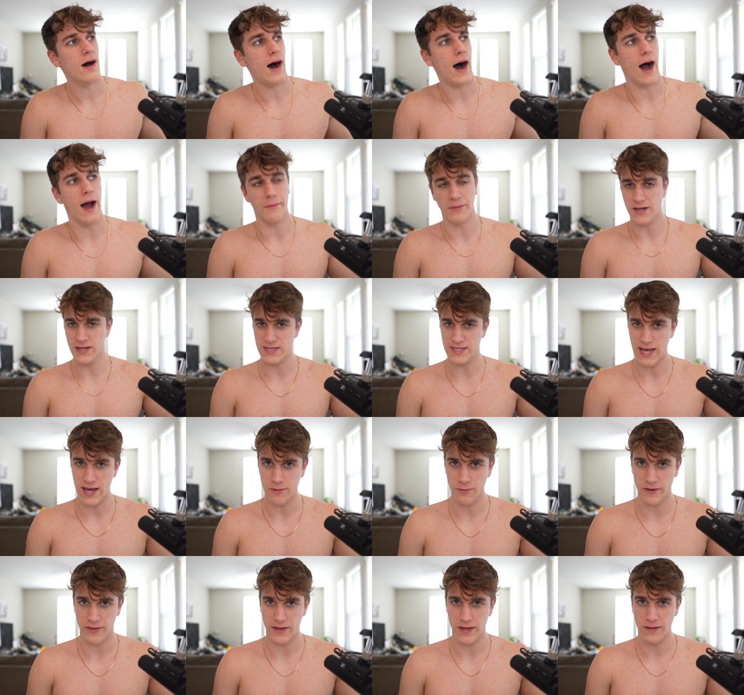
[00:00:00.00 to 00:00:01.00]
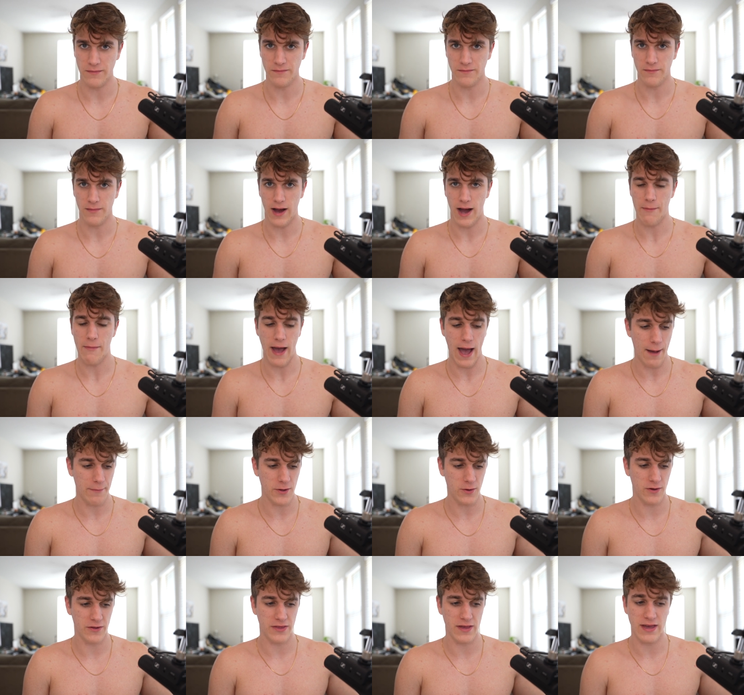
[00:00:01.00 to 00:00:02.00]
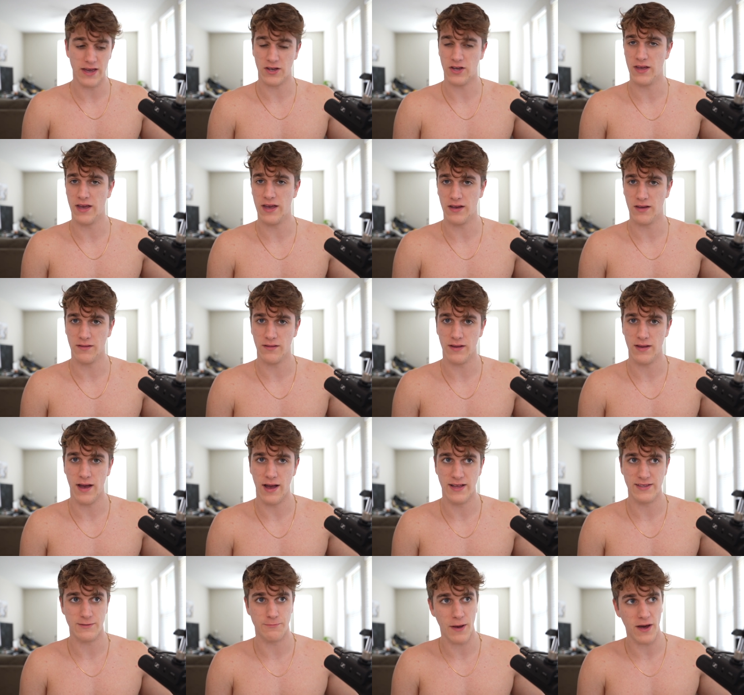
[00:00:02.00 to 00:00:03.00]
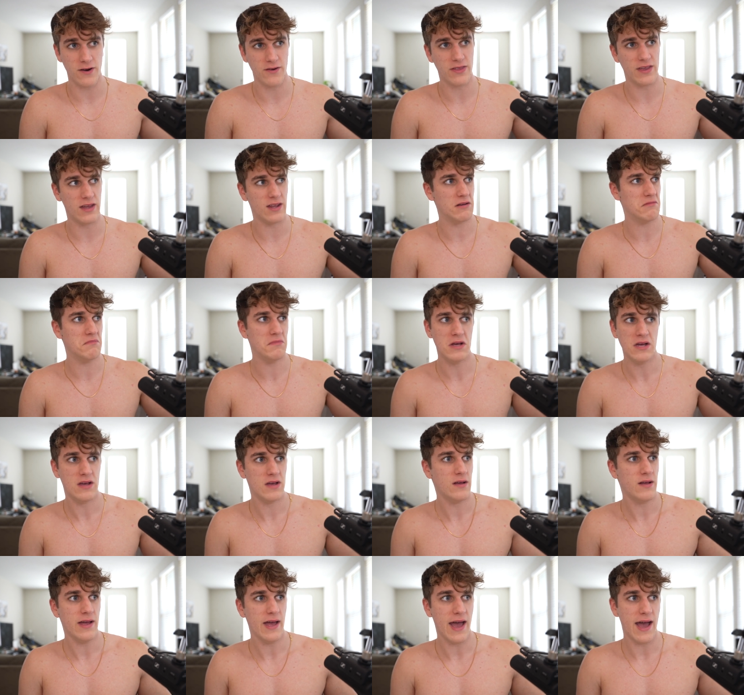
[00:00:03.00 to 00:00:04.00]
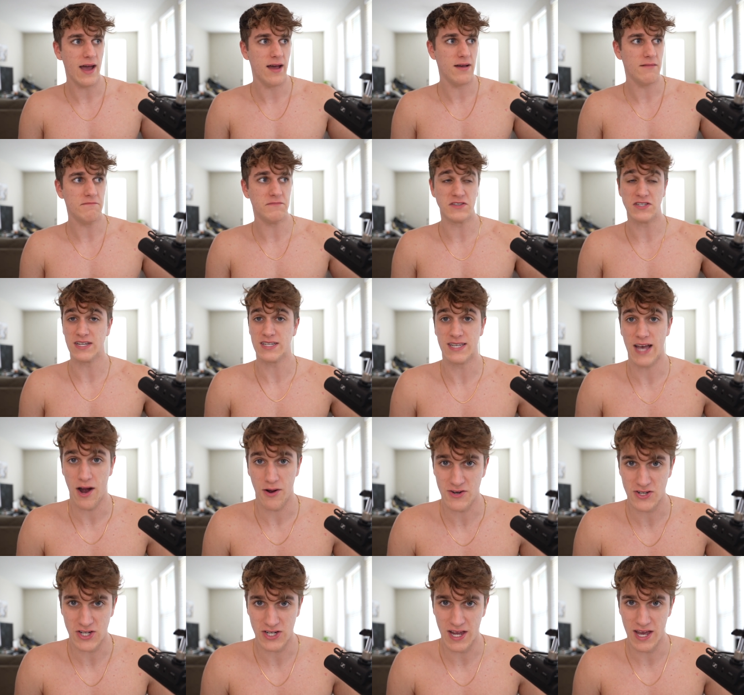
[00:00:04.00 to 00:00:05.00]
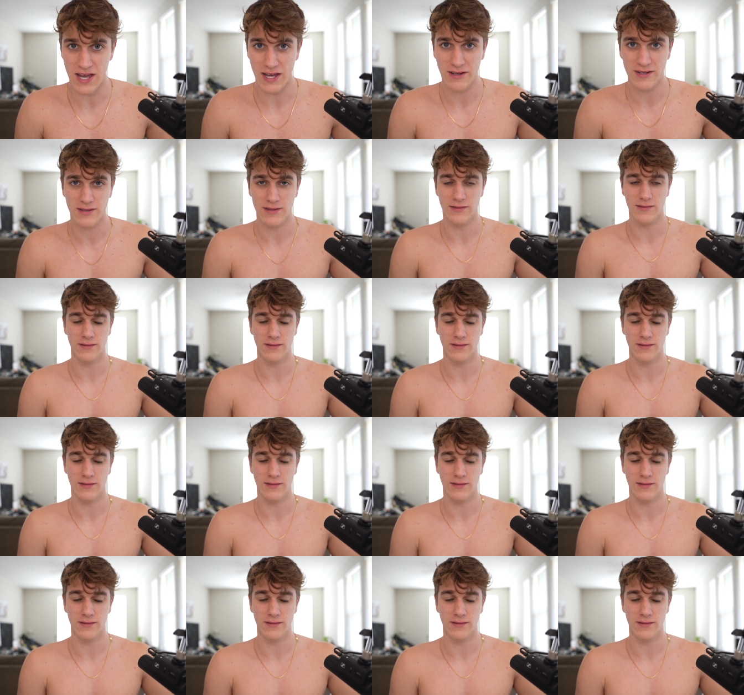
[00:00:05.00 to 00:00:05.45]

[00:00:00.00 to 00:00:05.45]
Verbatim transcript: I'm content with it. I'm happy with it. It's better than 6 hours a day.